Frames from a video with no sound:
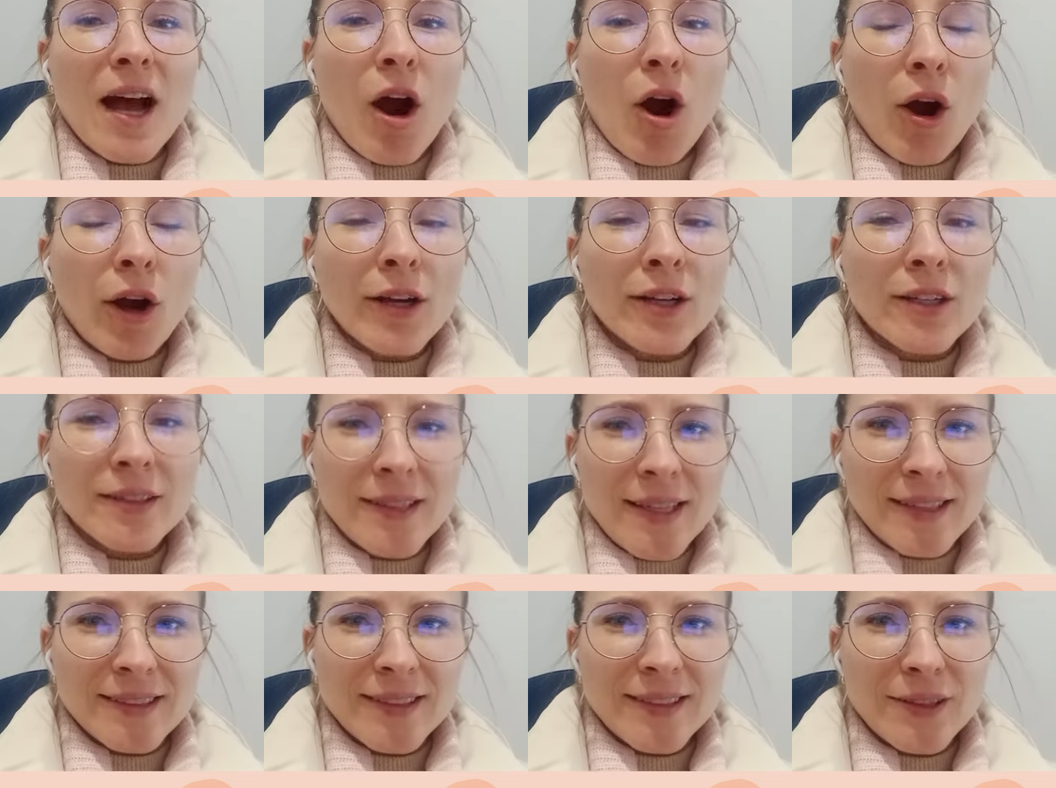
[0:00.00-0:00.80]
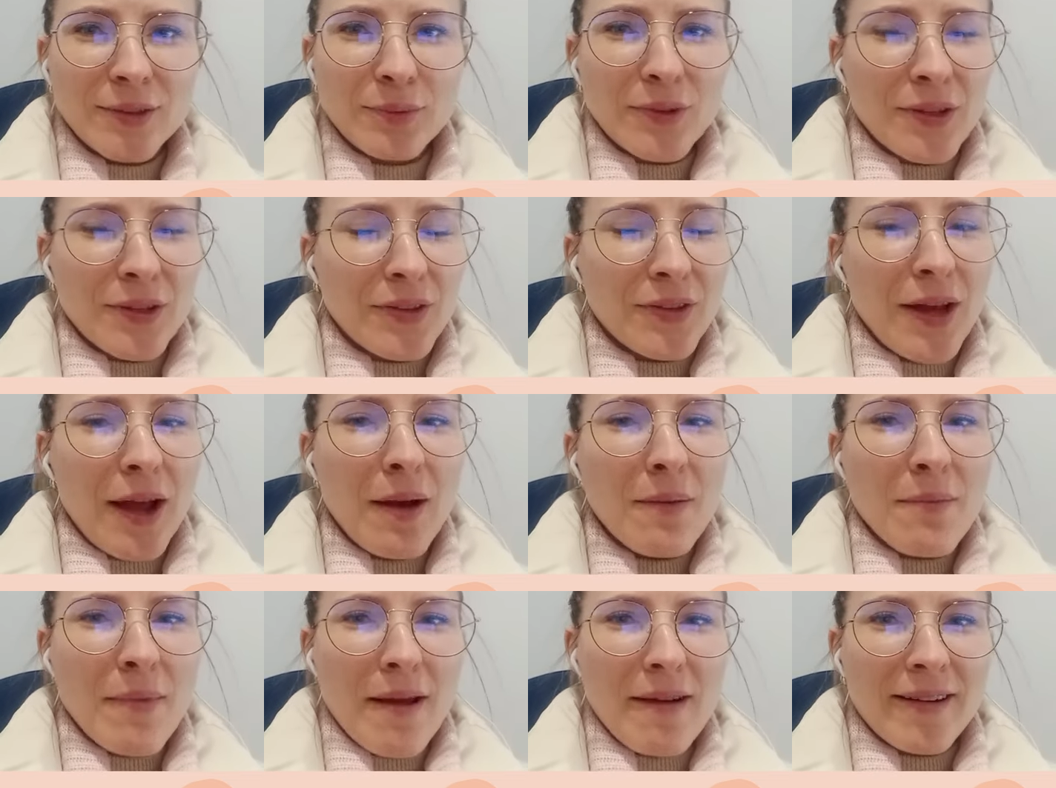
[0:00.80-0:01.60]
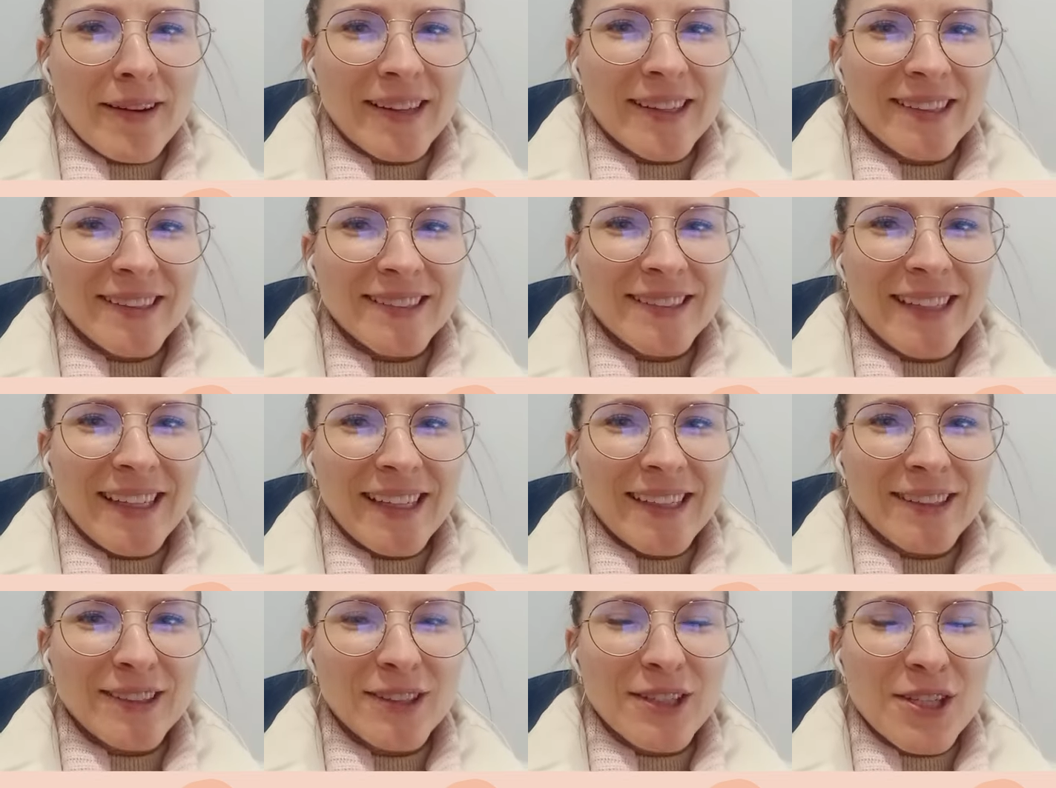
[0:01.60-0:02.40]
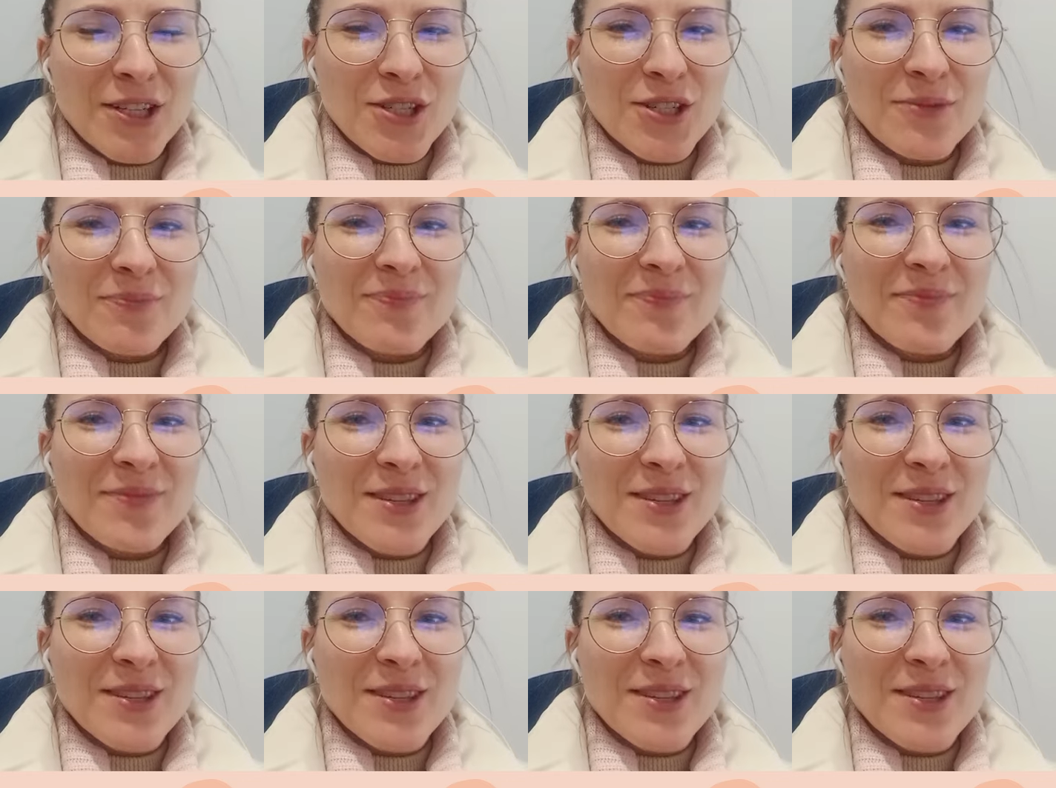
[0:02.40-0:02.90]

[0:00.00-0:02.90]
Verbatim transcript: are connected with American English.